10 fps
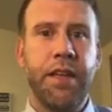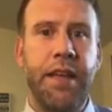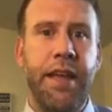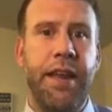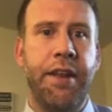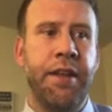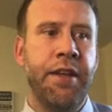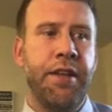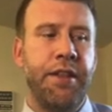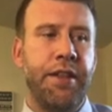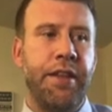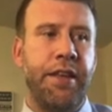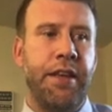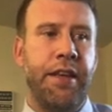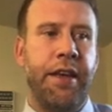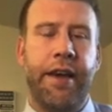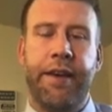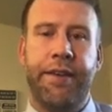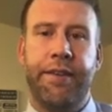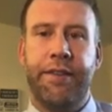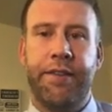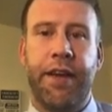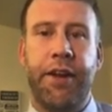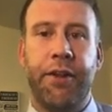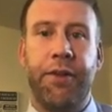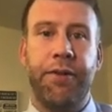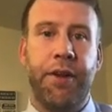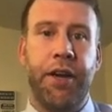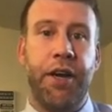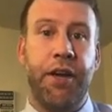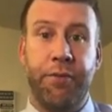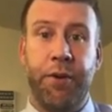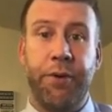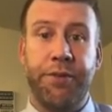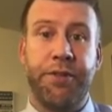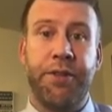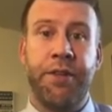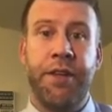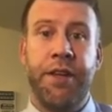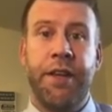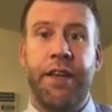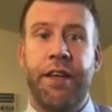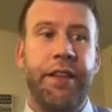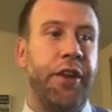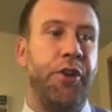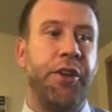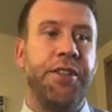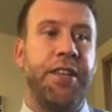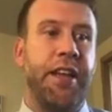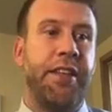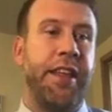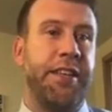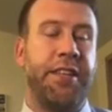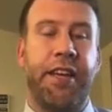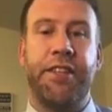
in the title of your post. And then you can say things to kids